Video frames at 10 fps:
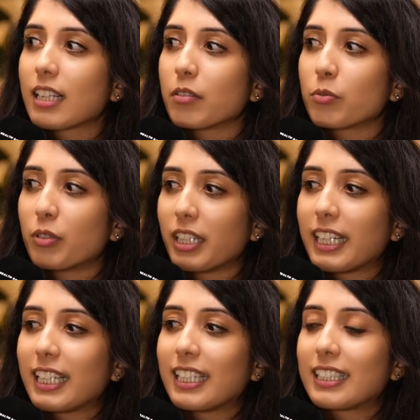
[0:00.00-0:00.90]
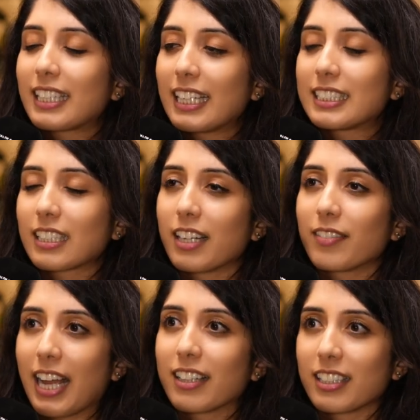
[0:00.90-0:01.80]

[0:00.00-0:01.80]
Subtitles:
really key to kind of get